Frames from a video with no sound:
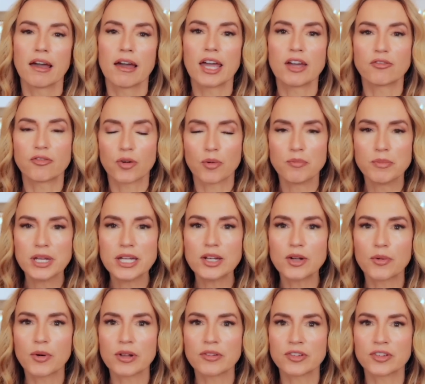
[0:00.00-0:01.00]
And for me to
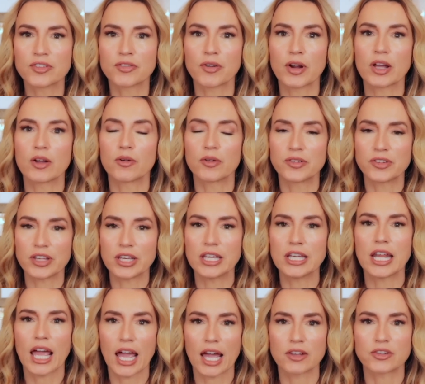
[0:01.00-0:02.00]
wear this fragrance,
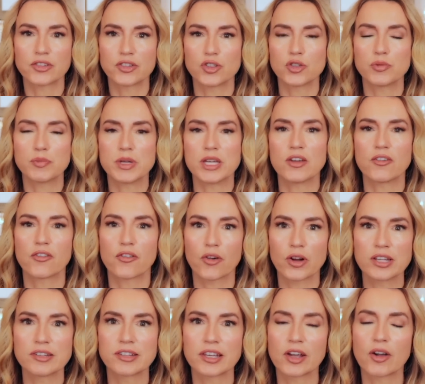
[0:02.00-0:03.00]
it has to be
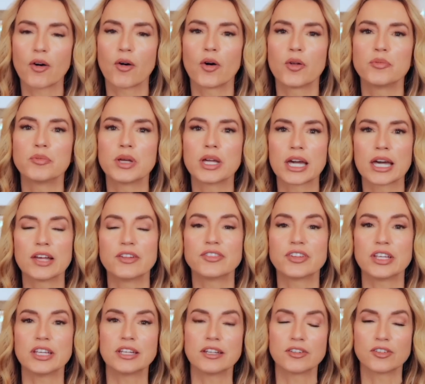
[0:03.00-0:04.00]
freezing cold
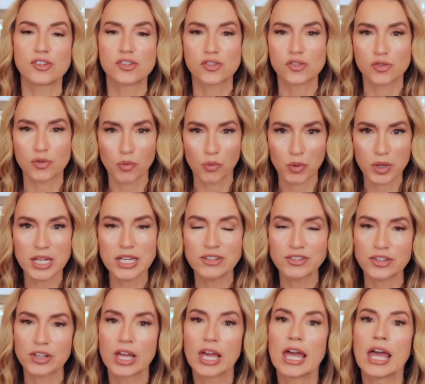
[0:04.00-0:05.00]
because it is
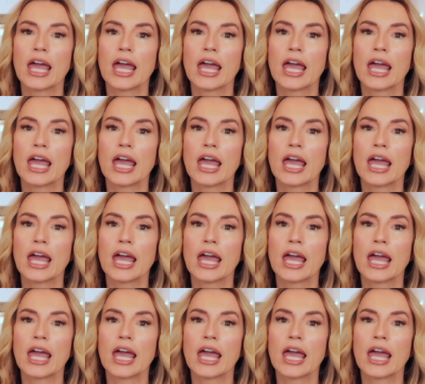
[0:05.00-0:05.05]
sweet